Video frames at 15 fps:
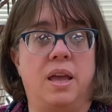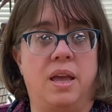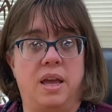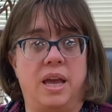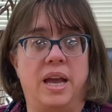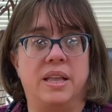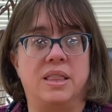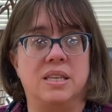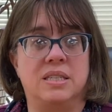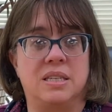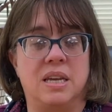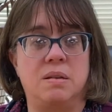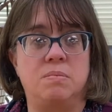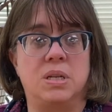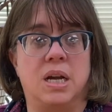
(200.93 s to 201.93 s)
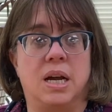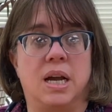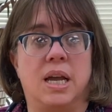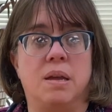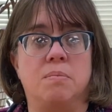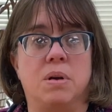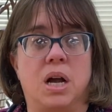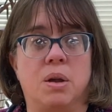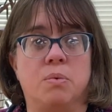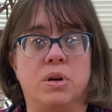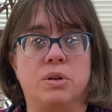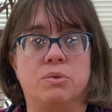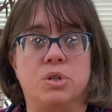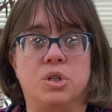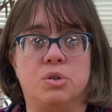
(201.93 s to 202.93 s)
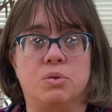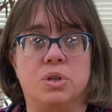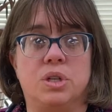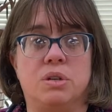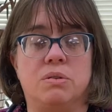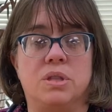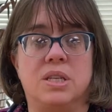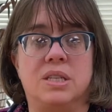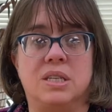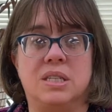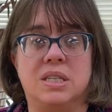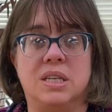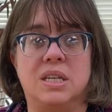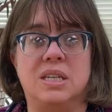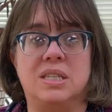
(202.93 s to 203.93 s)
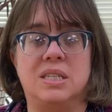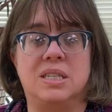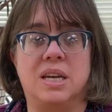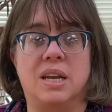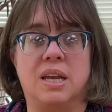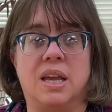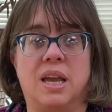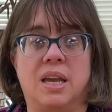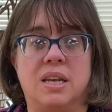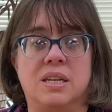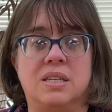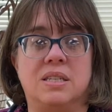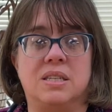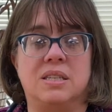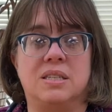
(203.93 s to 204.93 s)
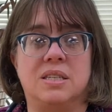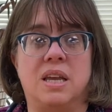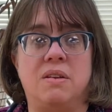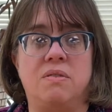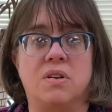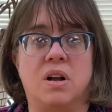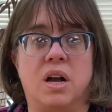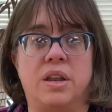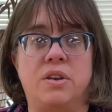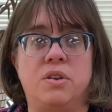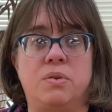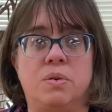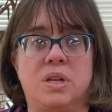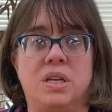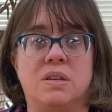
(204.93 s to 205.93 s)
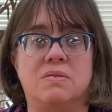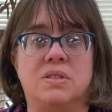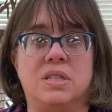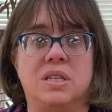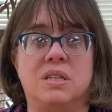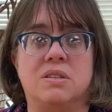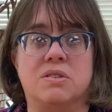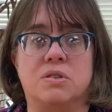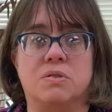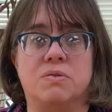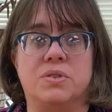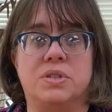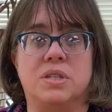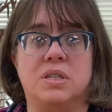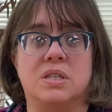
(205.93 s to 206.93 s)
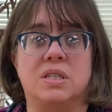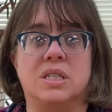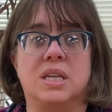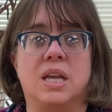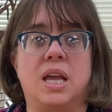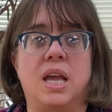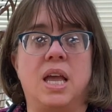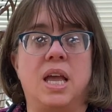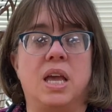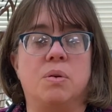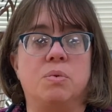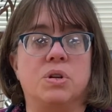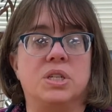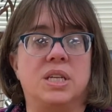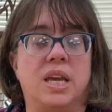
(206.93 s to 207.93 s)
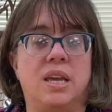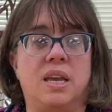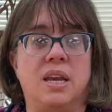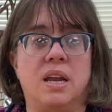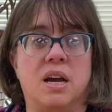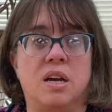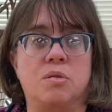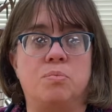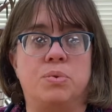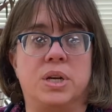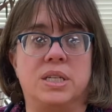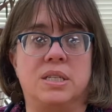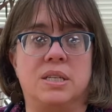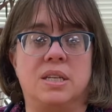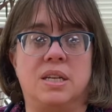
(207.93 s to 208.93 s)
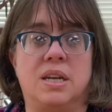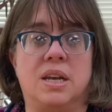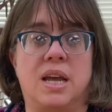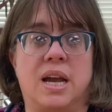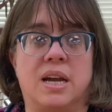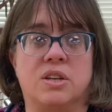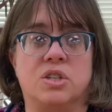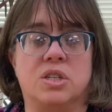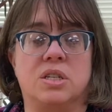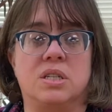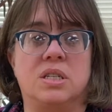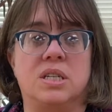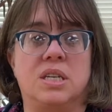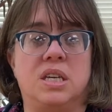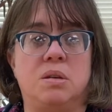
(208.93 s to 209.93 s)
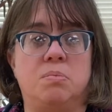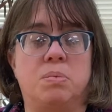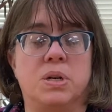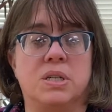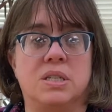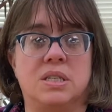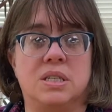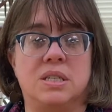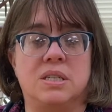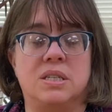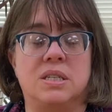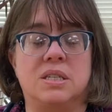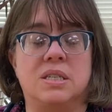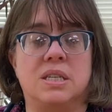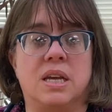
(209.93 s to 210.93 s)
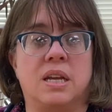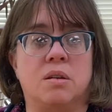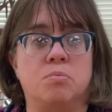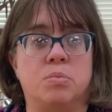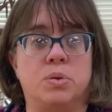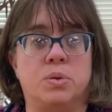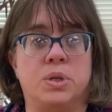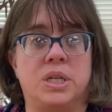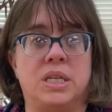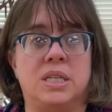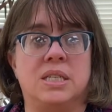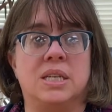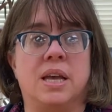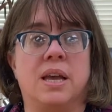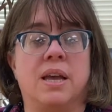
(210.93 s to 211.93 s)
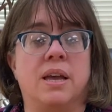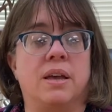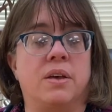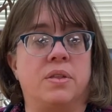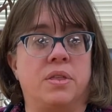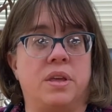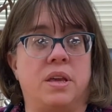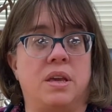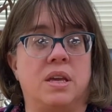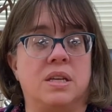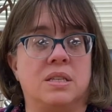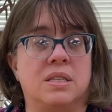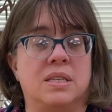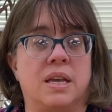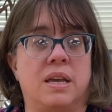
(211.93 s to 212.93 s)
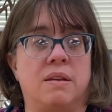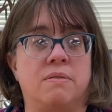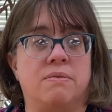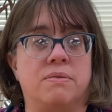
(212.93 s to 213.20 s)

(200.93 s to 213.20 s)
At the same time, I want to assure you that the city is dedicated to the safe continuity of city services, and we're taking unprecedented action to keep our citizens and employees healthy and safe.